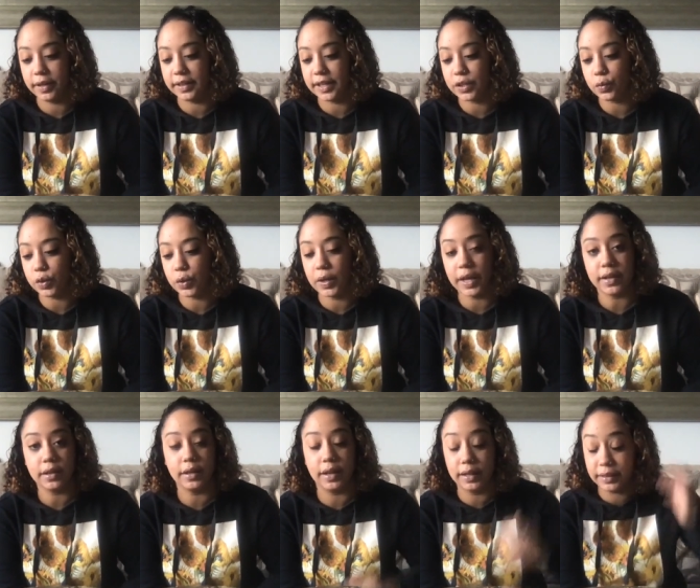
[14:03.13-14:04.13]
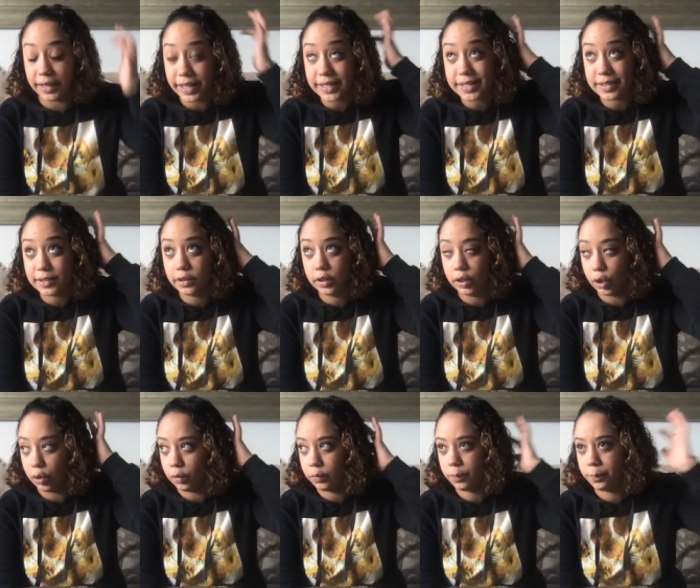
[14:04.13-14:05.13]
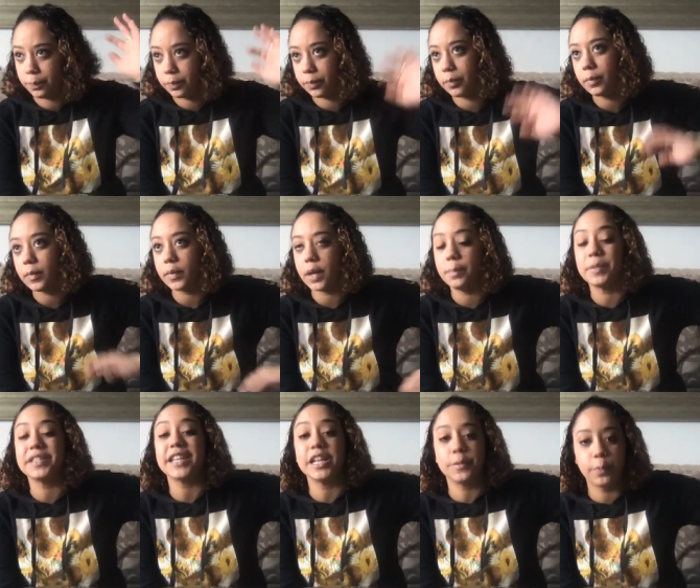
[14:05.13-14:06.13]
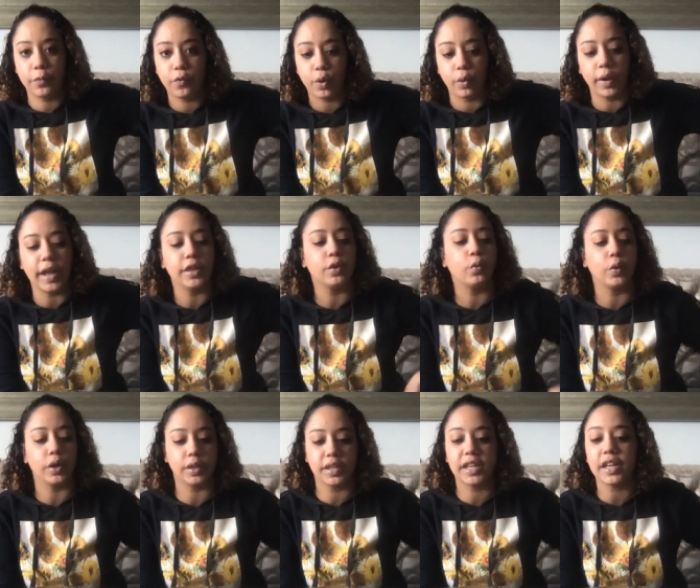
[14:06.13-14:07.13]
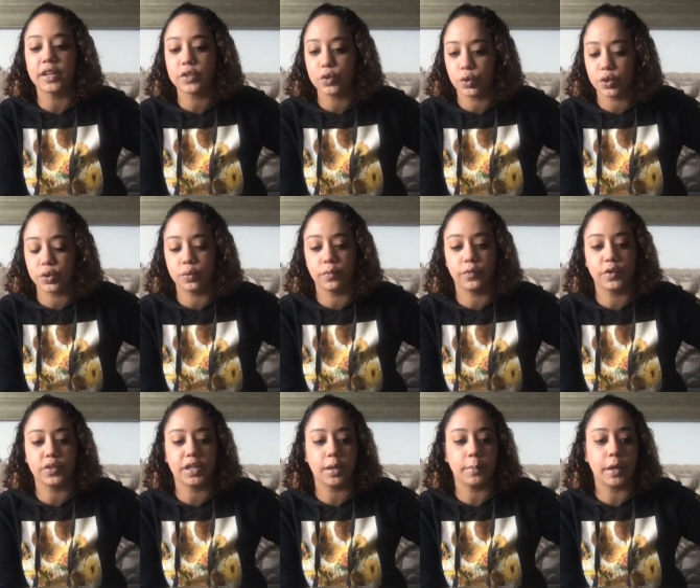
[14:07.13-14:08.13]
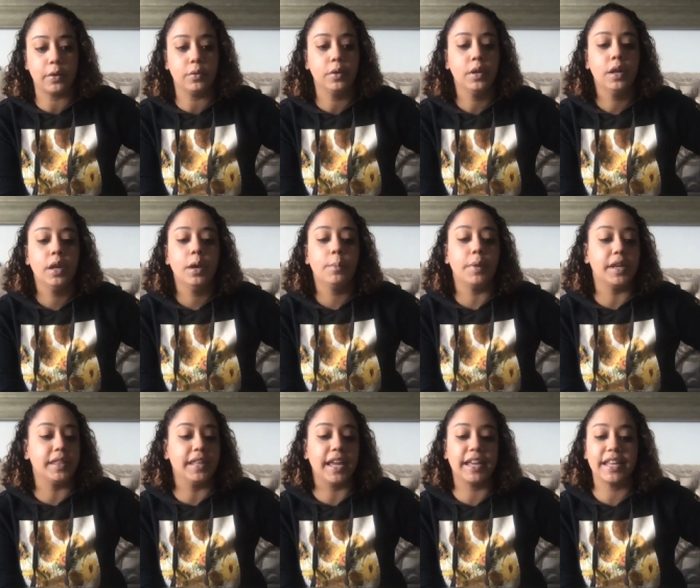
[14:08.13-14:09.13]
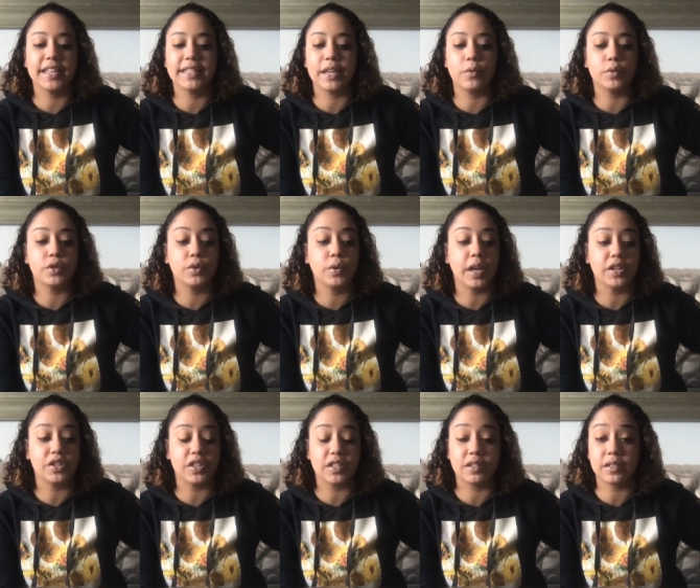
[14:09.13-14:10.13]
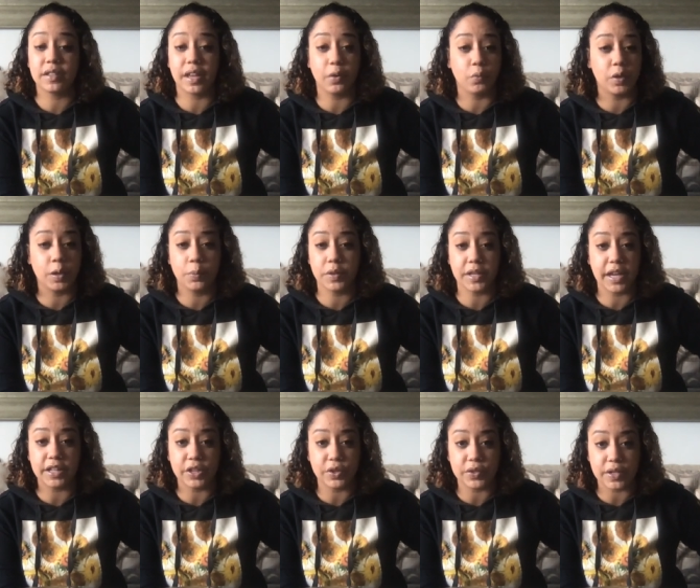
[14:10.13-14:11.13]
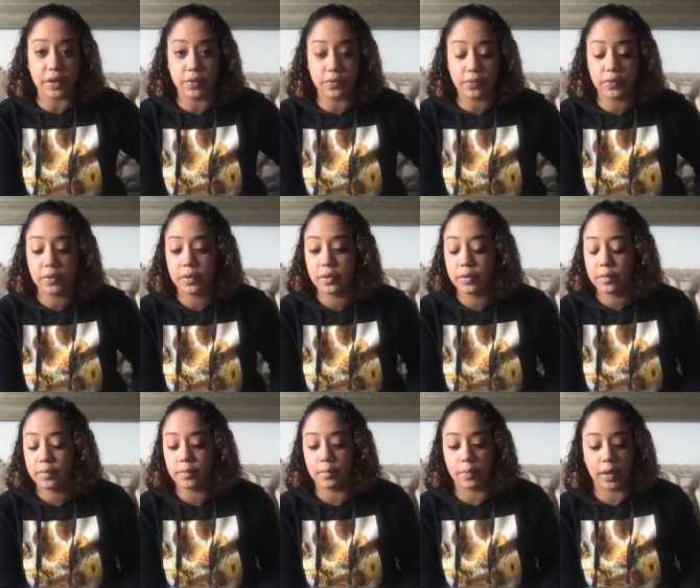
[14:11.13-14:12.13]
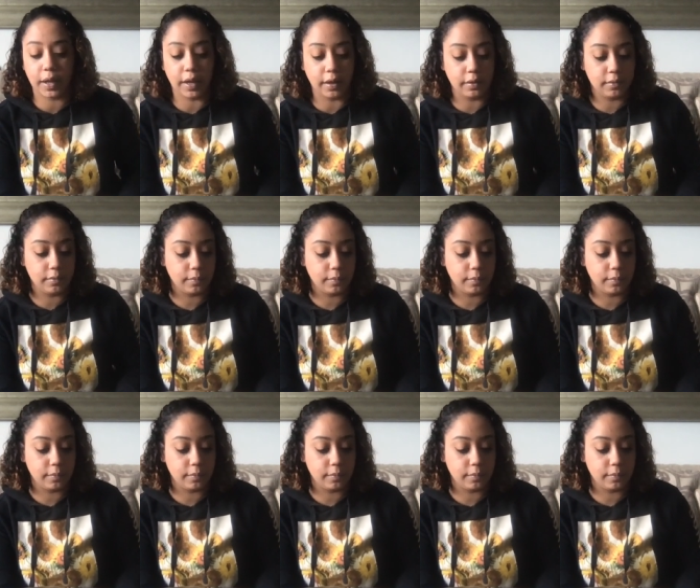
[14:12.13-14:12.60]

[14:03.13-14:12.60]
Unless when you got, unless, you know, besides before, rather, where the King of Swords in reverse came out. But in that case, that was you guys just, like, really protecting yourself. Okay.